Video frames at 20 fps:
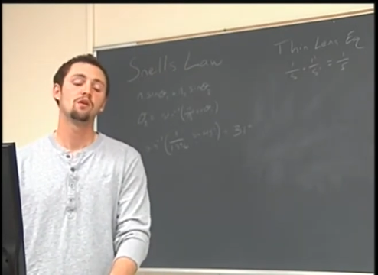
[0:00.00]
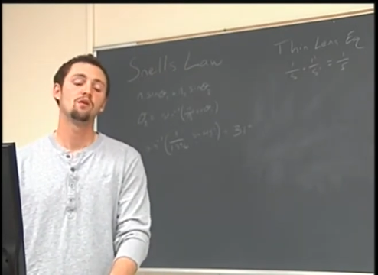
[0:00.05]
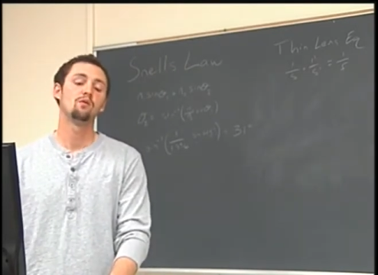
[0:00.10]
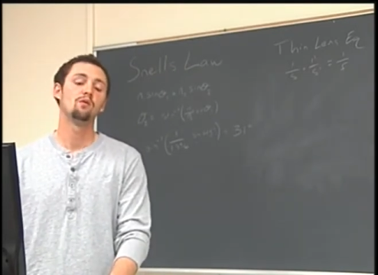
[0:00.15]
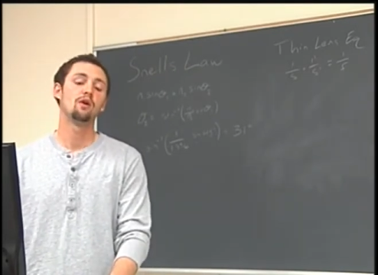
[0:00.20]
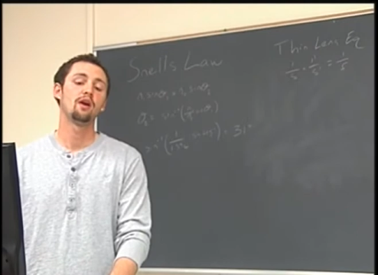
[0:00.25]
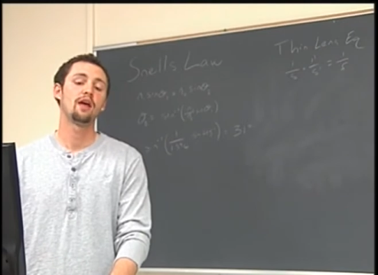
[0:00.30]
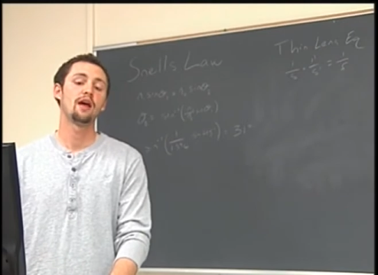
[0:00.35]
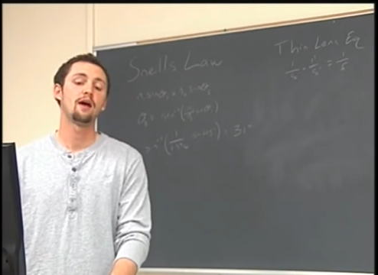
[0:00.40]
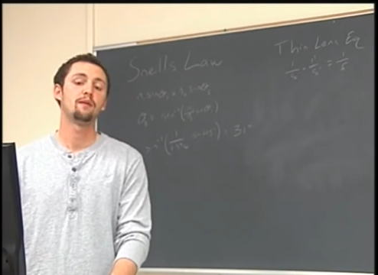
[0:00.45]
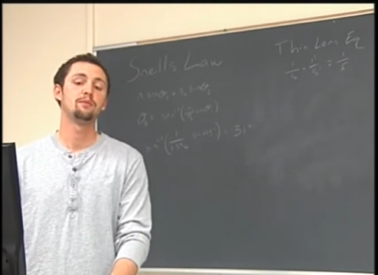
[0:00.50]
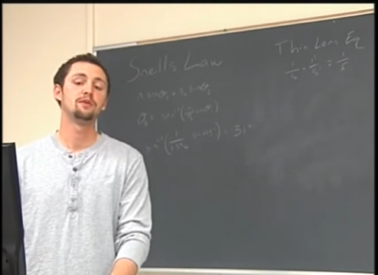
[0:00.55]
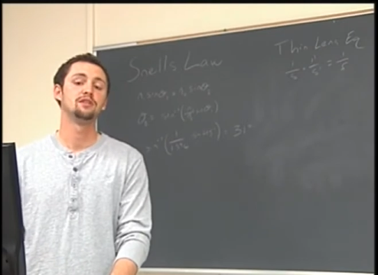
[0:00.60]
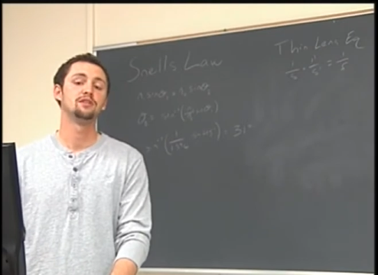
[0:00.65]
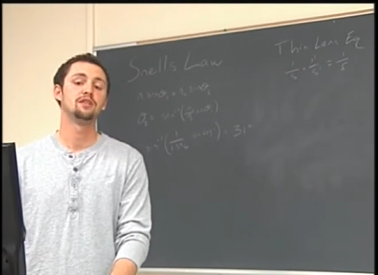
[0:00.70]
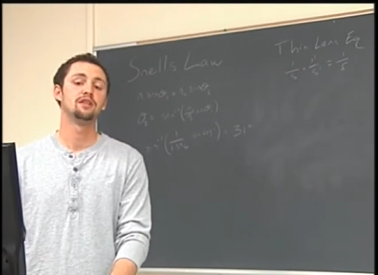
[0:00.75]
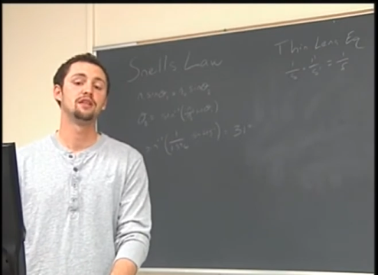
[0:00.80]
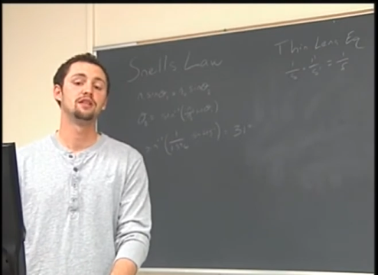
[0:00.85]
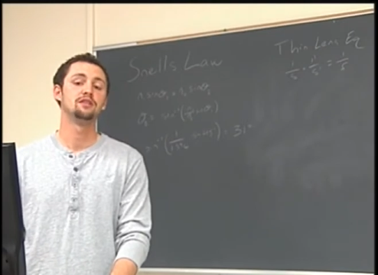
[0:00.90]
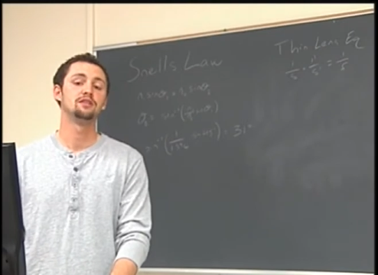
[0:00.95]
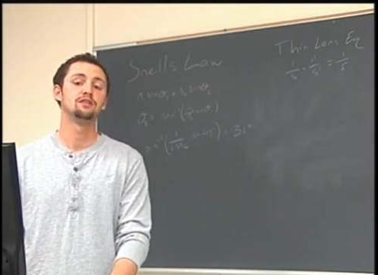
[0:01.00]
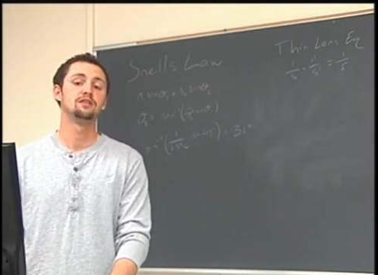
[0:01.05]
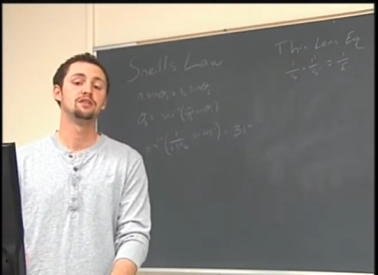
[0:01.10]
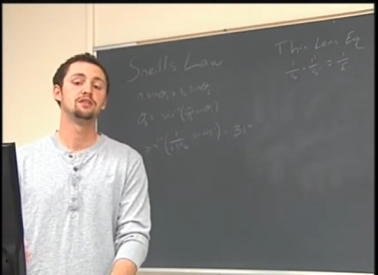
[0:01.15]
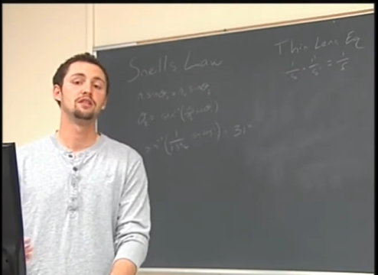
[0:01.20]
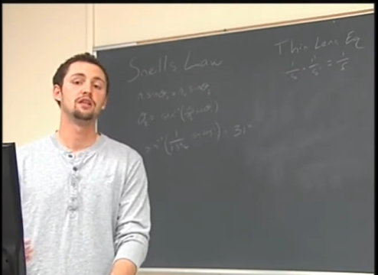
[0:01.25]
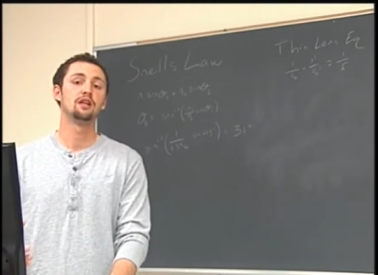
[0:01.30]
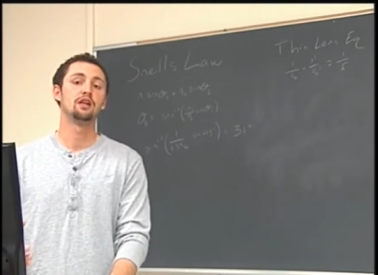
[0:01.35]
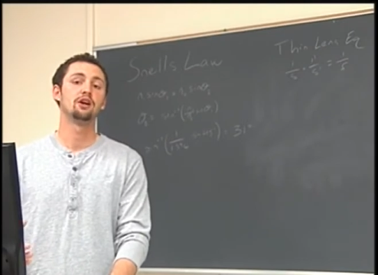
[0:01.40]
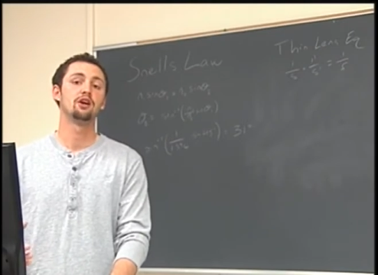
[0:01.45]
what happens is the
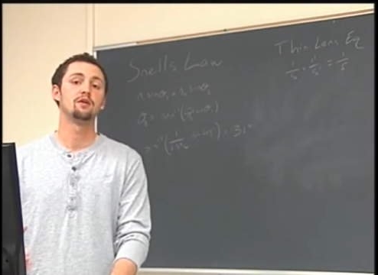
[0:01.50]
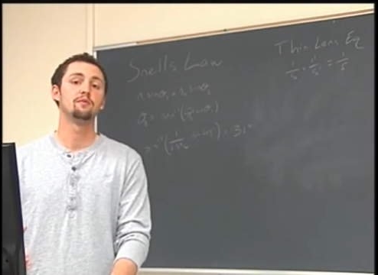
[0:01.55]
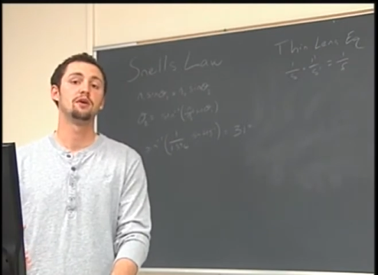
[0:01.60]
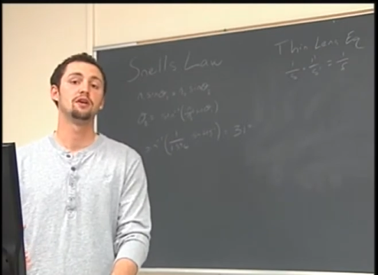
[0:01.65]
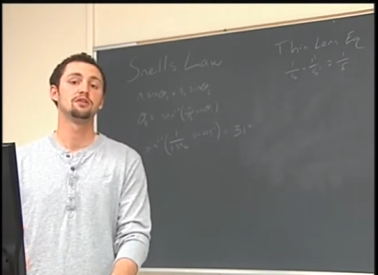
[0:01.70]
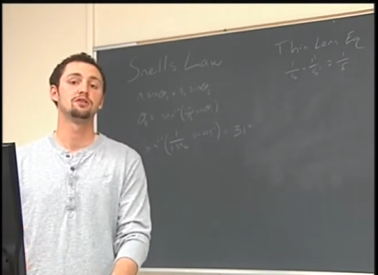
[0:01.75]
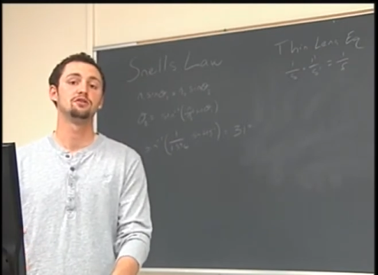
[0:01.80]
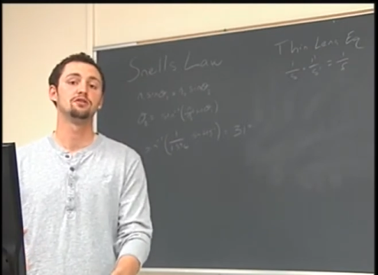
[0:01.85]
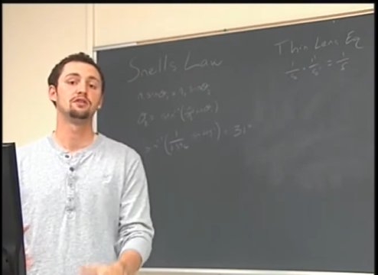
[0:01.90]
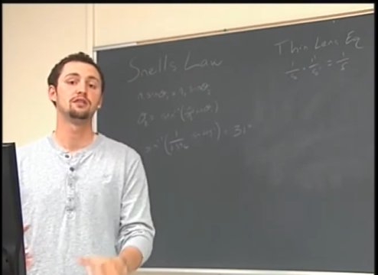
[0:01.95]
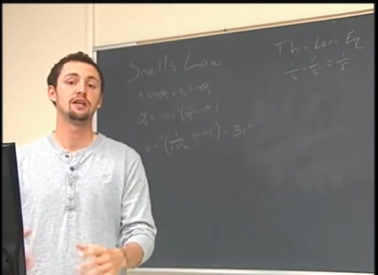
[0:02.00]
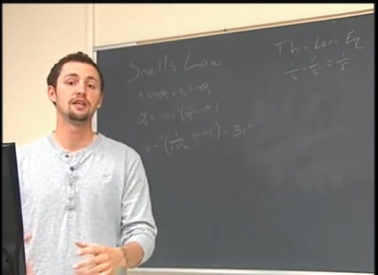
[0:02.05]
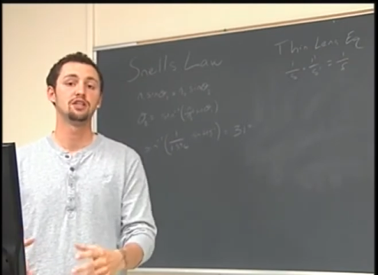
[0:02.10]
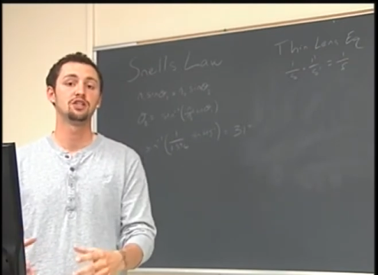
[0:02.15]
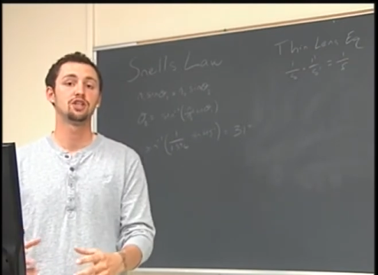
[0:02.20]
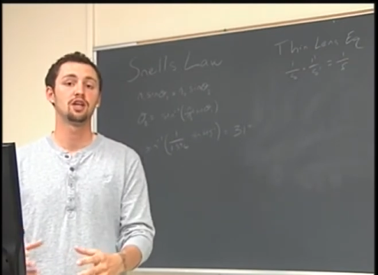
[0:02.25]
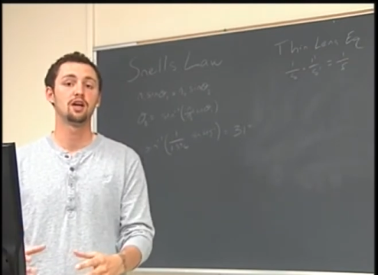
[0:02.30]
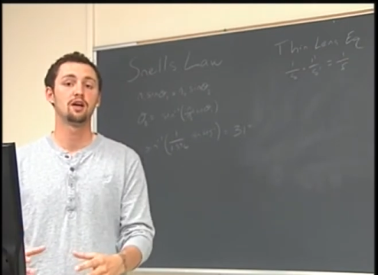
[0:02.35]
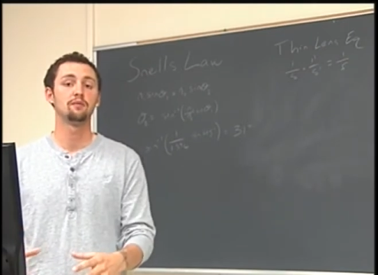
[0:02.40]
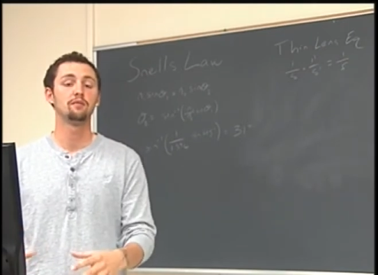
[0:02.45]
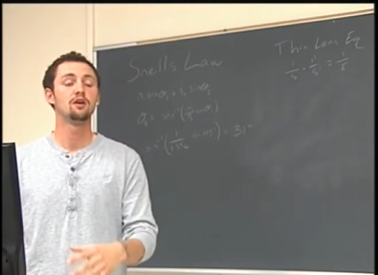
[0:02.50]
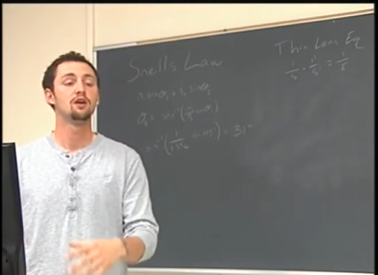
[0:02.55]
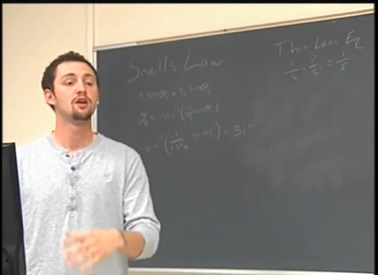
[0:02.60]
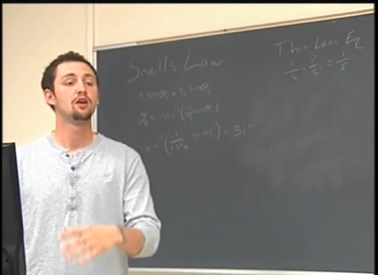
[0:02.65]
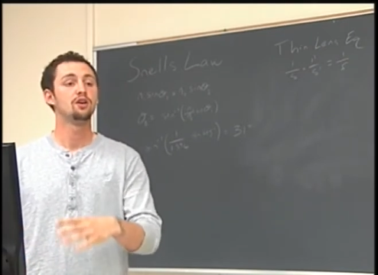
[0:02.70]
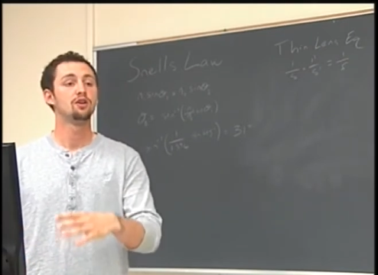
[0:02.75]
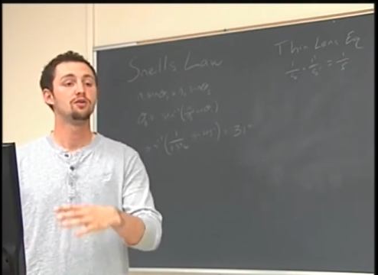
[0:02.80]
ciliary muscles tense up,